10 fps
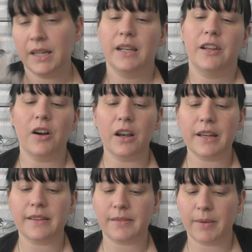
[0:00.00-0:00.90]
Now I
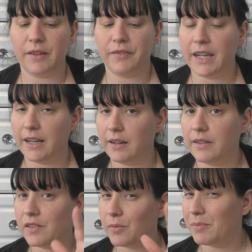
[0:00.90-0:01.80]
like the smell of vanilla,
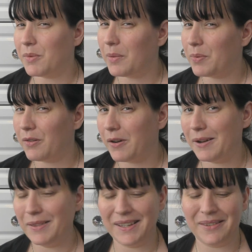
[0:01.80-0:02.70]
so we might be all right
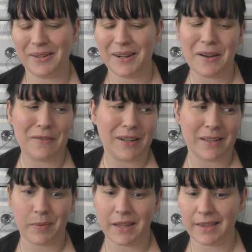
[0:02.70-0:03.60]
with this one. Hopefully,
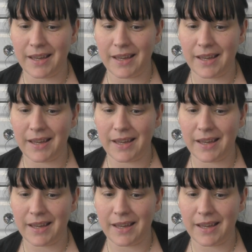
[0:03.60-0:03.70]
it's better than